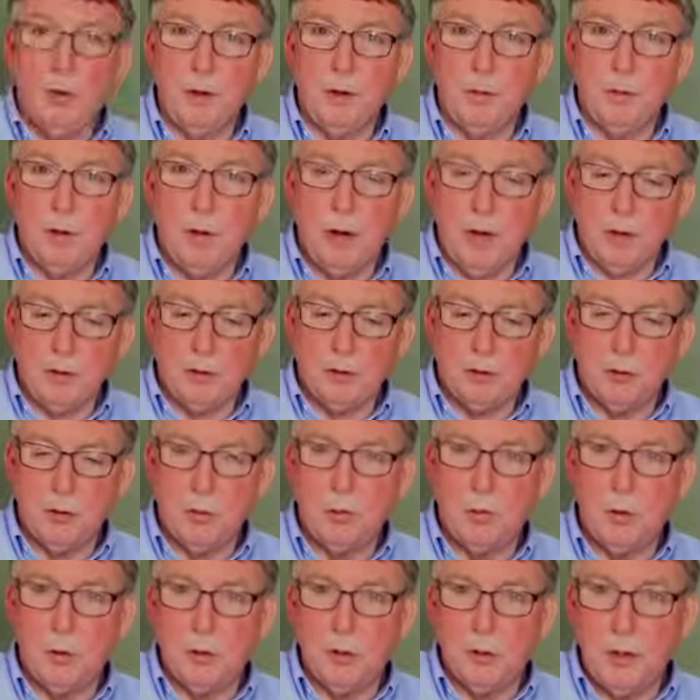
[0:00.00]
it actually
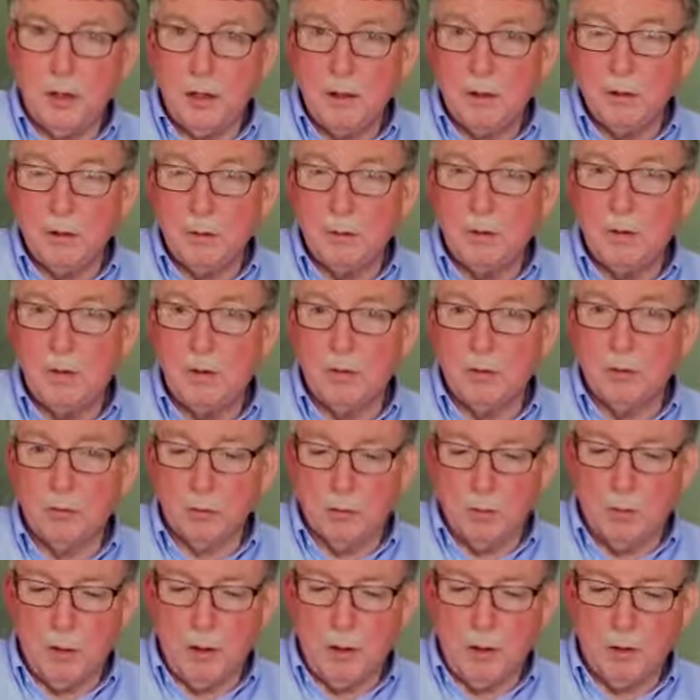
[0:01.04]
rotates this
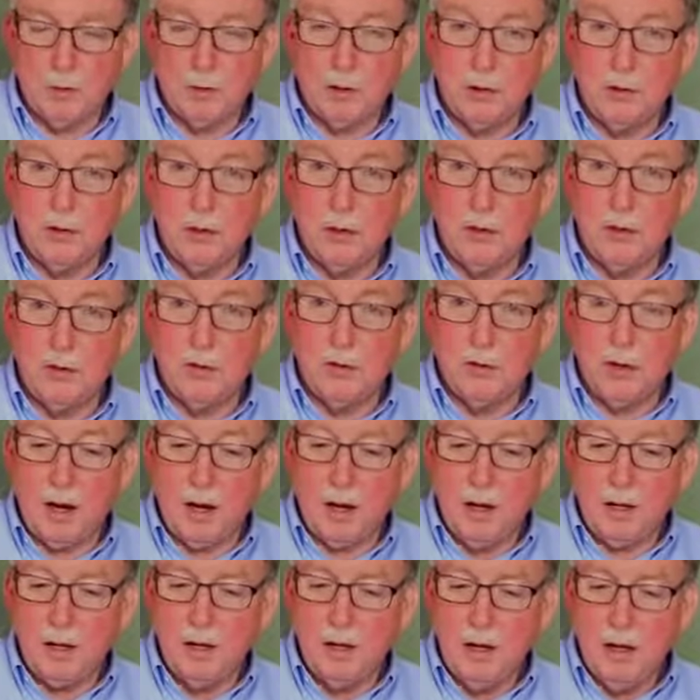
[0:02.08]
to the
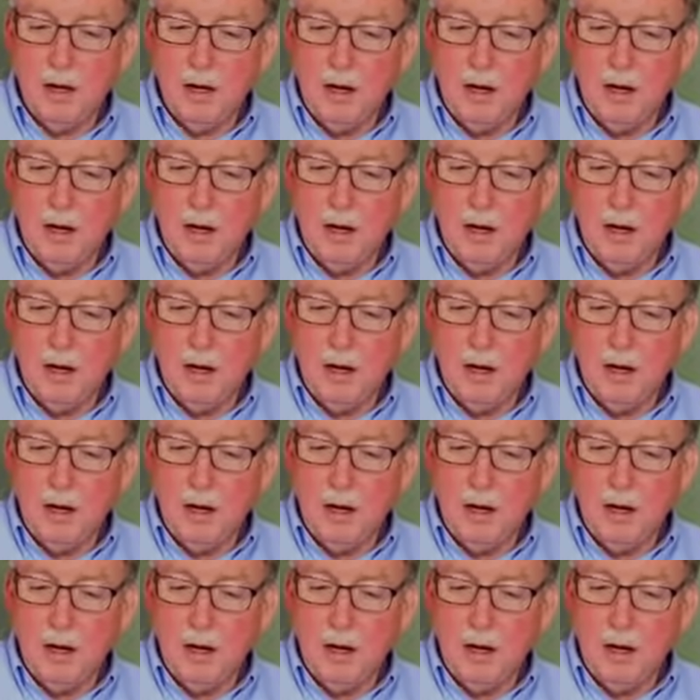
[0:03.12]
inside,